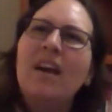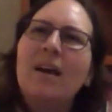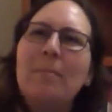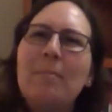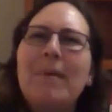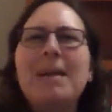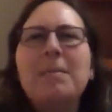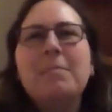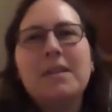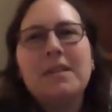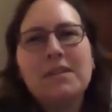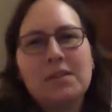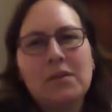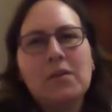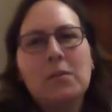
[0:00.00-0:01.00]
Maybe
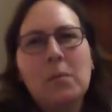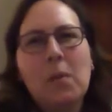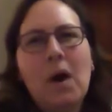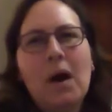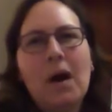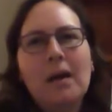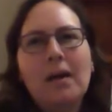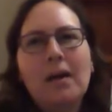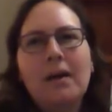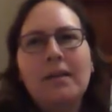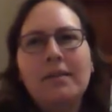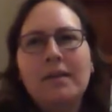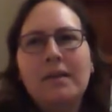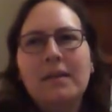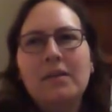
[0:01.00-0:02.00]
this could work. I
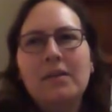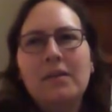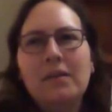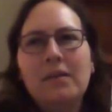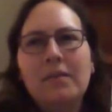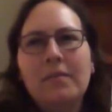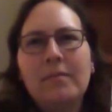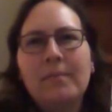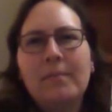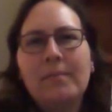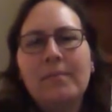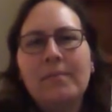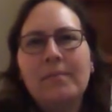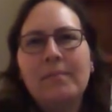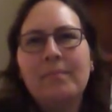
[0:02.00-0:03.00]
think, you know,
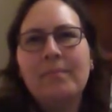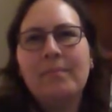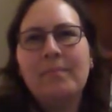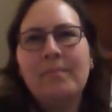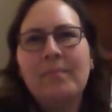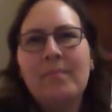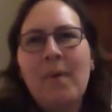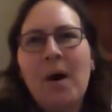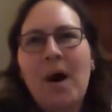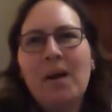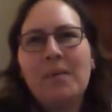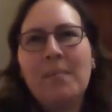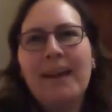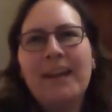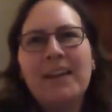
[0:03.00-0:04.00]

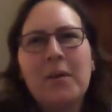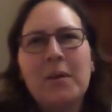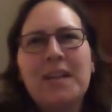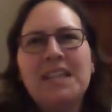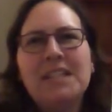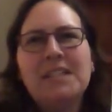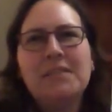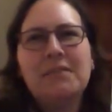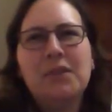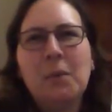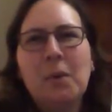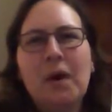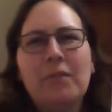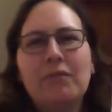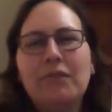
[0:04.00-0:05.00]
Mark might go and
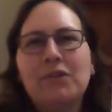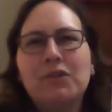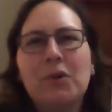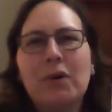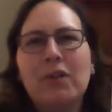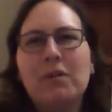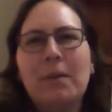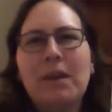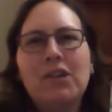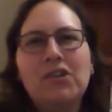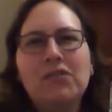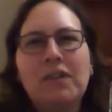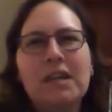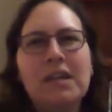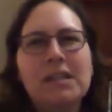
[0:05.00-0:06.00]
interview her for a
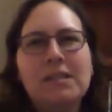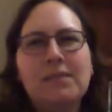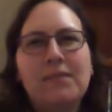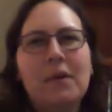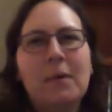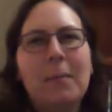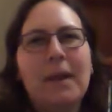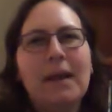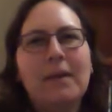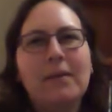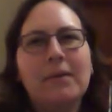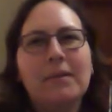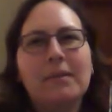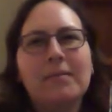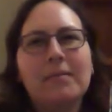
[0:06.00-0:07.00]
documentary he's filming
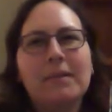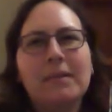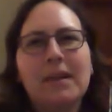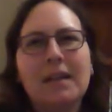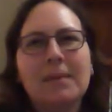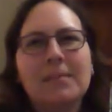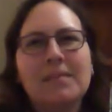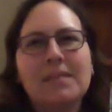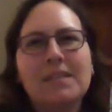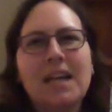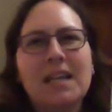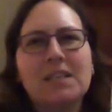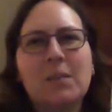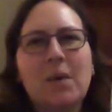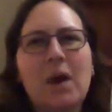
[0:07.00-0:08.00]
on
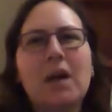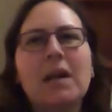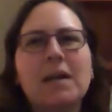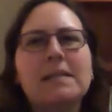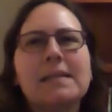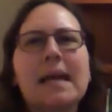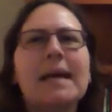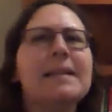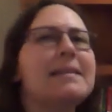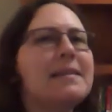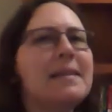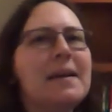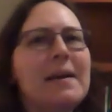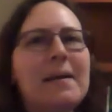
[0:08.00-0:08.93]
sex workers and